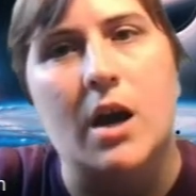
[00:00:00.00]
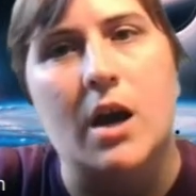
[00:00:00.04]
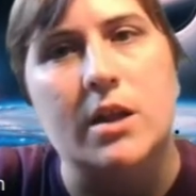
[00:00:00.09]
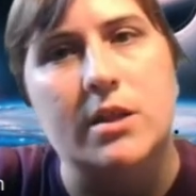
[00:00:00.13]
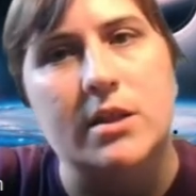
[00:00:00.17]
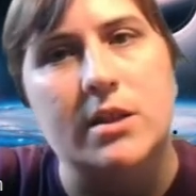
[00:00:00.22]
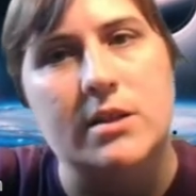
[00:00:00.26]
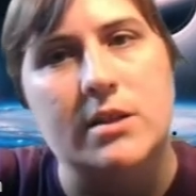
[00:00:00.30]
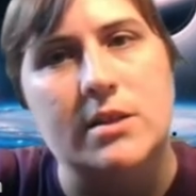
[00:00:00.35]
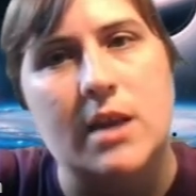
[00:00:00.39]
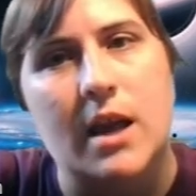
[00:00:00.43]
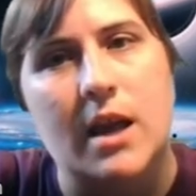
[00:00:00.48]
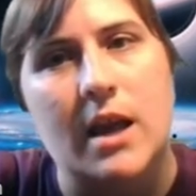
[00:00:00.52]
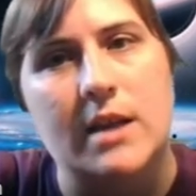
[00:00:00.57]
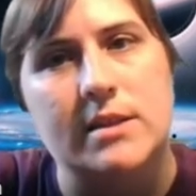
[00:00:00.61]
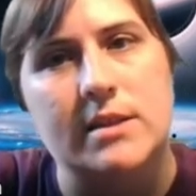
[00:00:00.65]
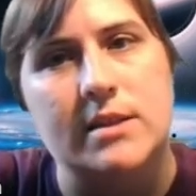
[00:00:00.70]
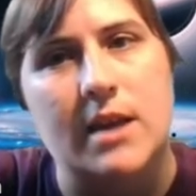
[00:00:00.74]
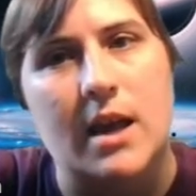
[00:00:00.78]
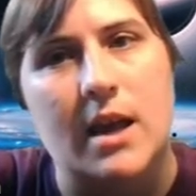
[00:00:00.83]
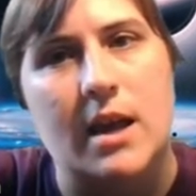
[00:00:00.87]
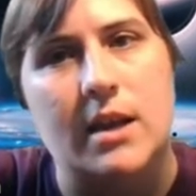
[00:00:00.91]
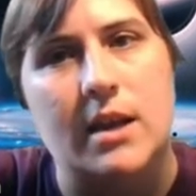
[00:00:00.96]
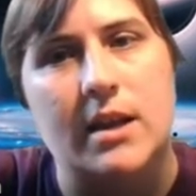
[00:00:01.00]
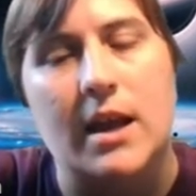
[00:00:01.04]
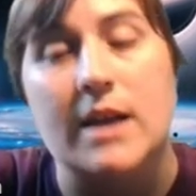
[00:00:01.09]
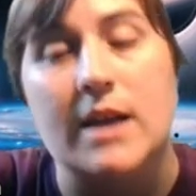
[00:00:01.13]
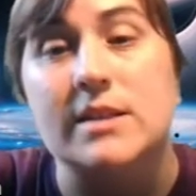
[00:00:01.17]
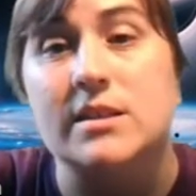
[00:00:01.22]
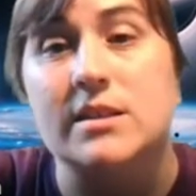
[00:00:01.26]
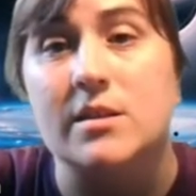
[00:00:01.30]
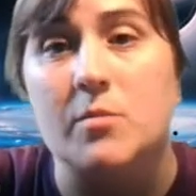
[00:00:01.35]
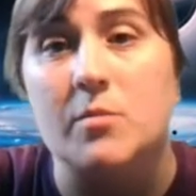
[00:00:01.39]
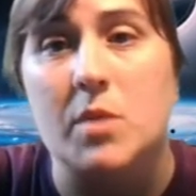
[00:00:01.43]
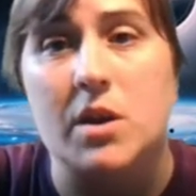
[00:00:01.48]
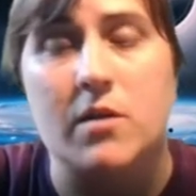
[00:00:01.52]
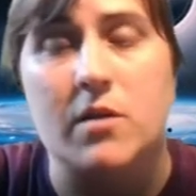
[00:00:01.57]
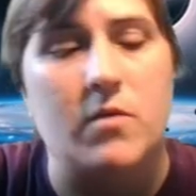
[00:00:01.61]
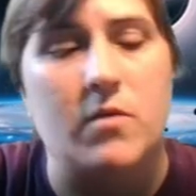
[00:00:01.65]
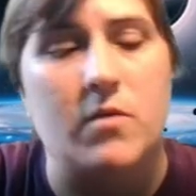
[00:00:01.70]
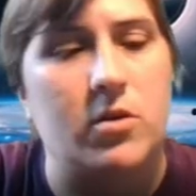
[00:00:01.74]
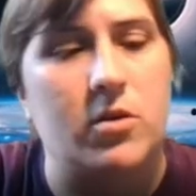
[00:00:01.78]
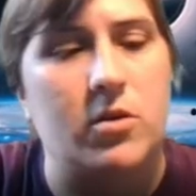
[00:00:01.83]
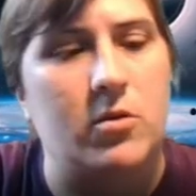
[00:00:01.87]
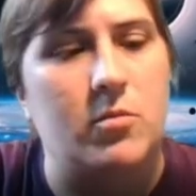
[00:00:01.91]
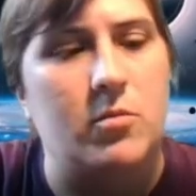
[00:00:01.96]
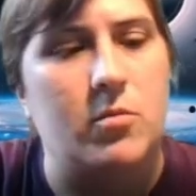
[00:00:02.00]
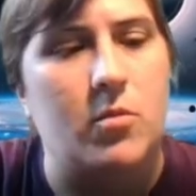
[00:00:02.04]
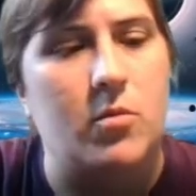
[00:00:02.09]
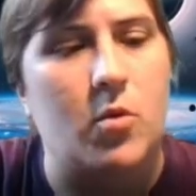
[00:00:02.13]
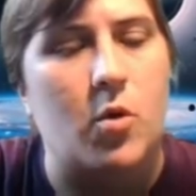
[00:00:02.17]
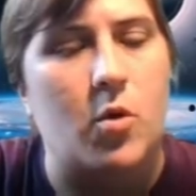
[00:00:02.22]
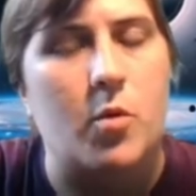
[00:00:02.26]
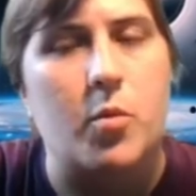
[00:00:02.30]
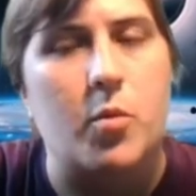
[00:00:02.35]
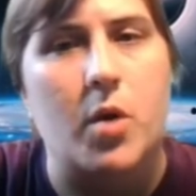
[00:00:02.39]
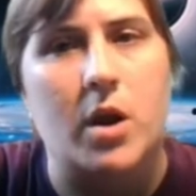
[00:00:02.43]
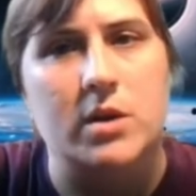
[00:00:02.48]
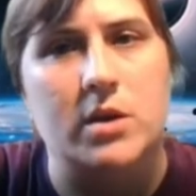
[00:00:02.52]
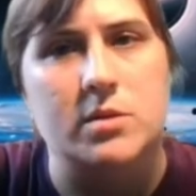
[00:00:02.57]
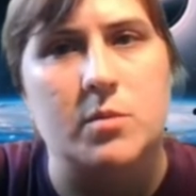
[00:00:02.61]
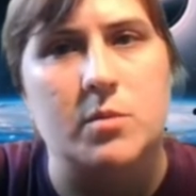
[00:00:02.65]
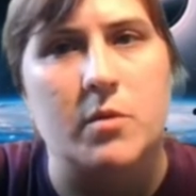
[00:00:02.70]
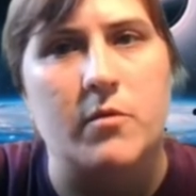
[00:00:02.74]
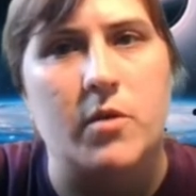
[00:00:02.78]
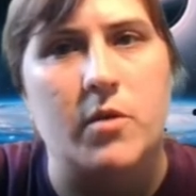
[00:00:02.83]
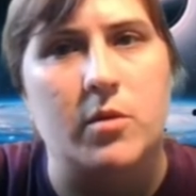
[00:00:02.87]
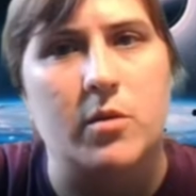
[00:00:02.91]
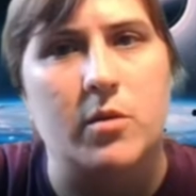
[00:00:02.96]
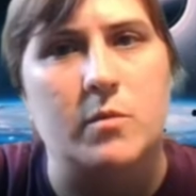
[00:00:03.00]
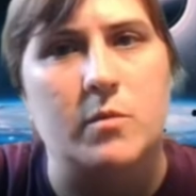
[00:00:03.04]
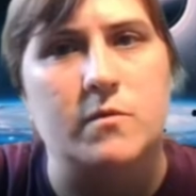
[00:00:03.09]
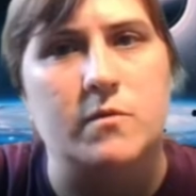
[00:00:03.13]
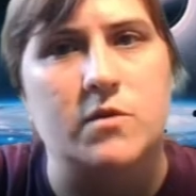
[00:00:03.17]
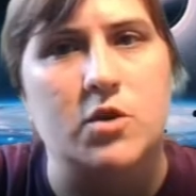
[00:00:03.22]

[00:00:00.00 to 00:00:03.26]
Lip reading: This an estimated volume or approximate volume,